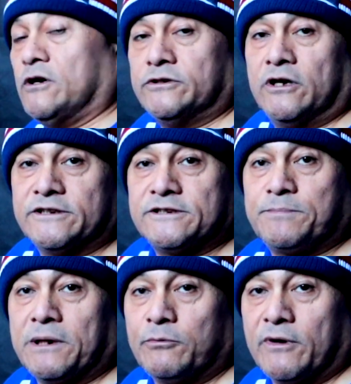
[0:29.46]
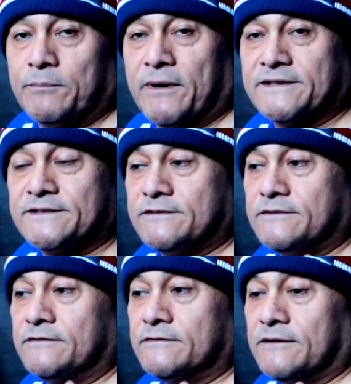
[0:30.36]
all in all, this is probably one of the best
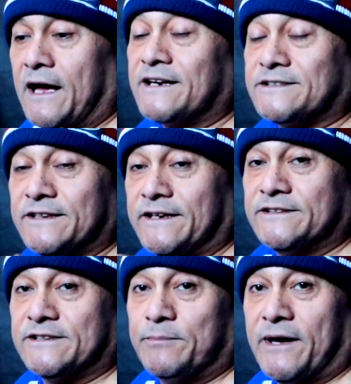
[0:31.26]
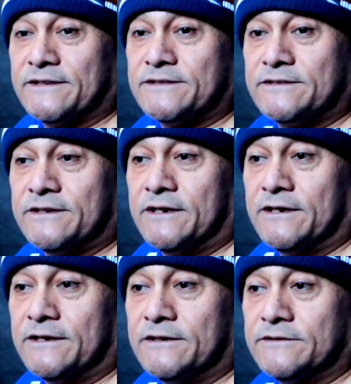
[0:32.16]
actually is the best
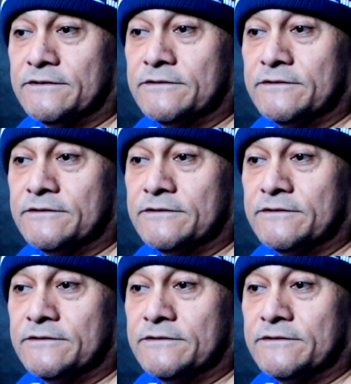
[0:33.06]
uh,